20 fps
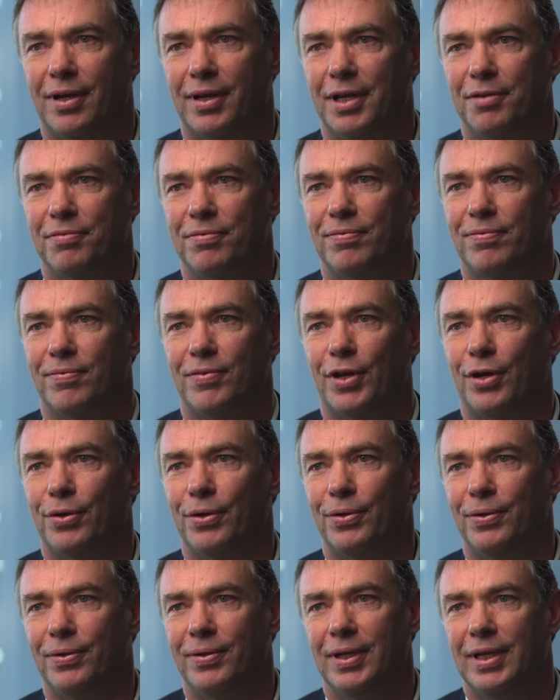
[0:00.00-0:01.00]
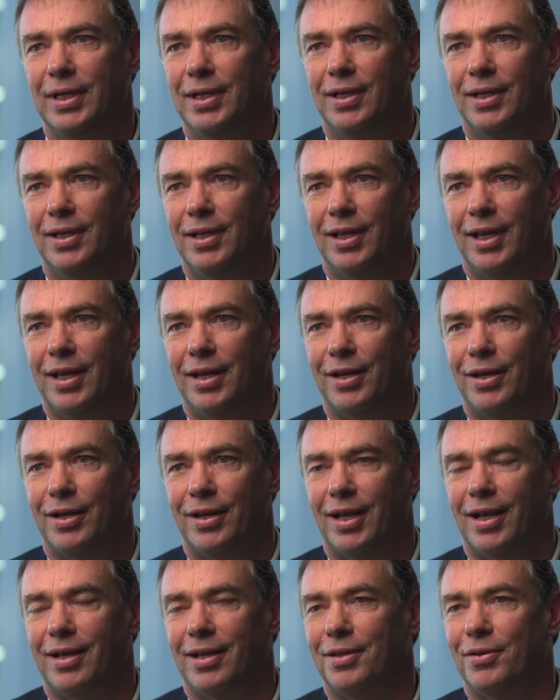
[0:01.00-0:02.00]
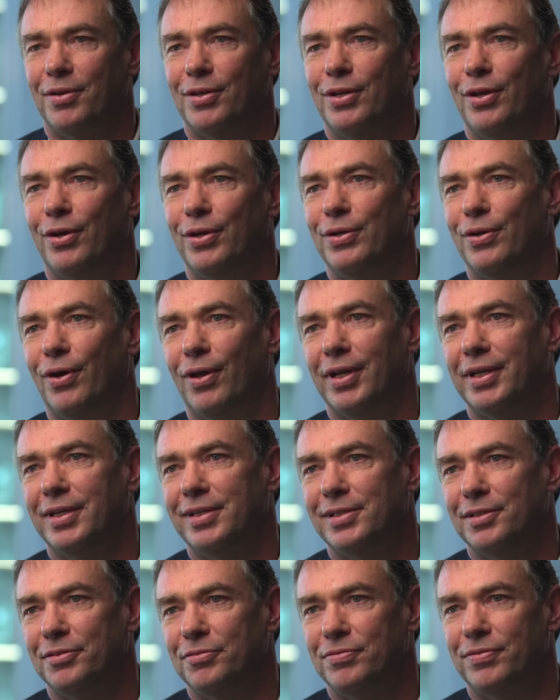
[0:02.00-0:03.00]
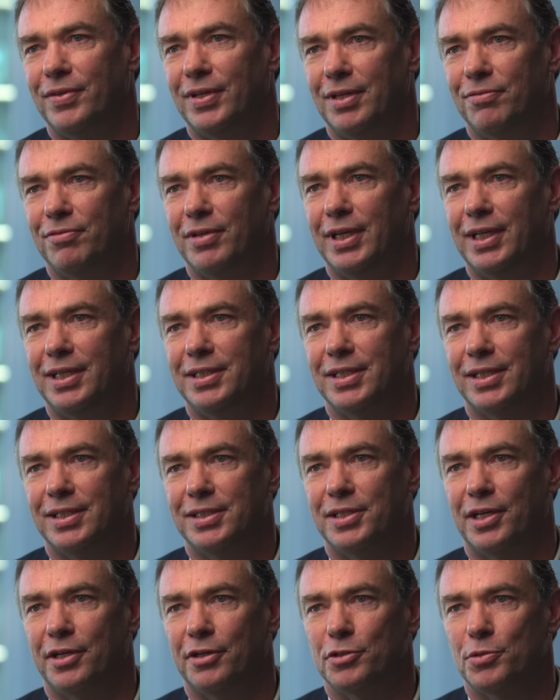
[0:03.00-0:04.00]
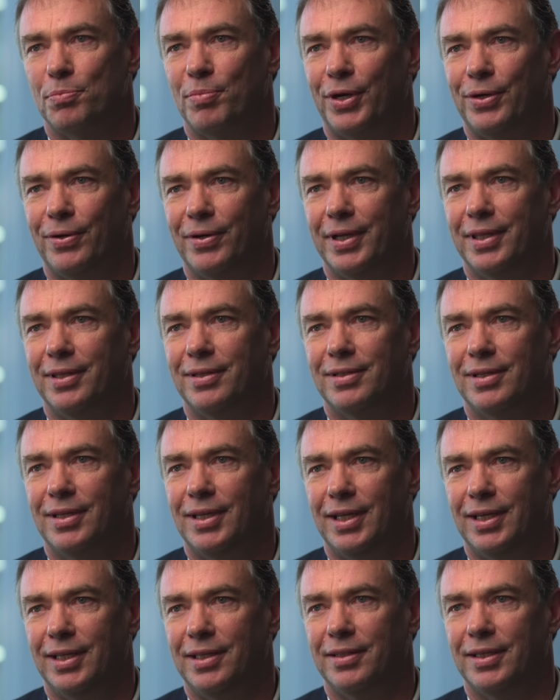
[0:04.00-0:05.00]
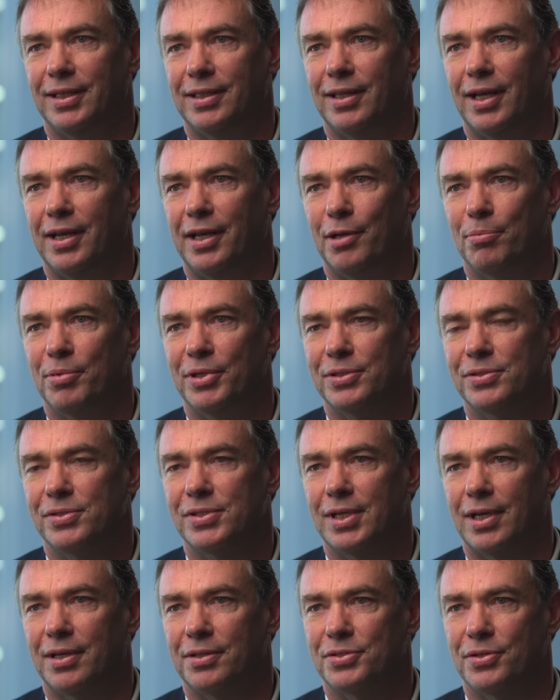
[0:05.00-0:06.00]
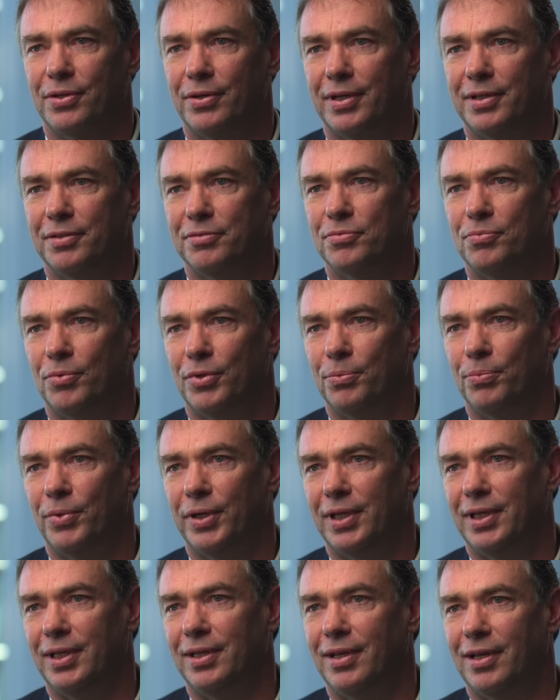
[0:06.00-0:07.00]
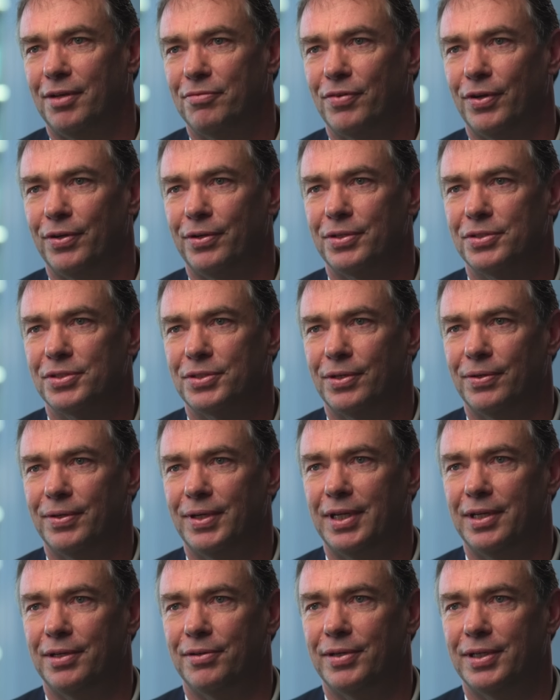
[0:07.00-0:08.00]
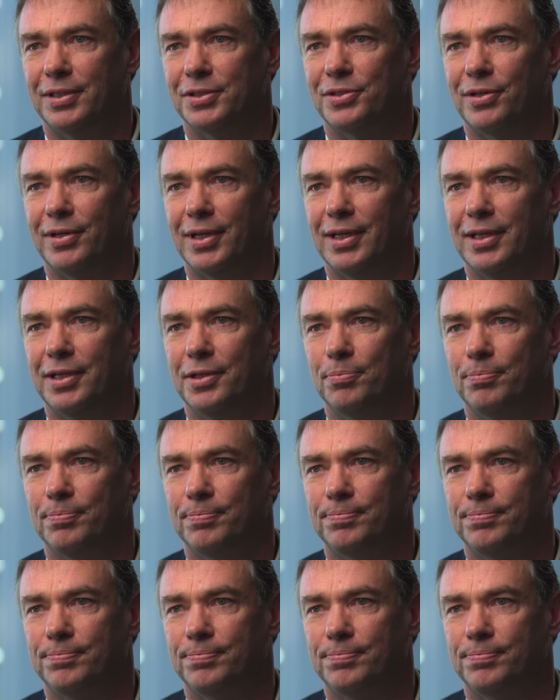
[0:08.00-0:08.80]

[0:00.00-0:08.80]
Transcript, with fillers: I have no... Uh, no knowledge of, of any details behind anything that happens outside of what we are focused on here in Australia.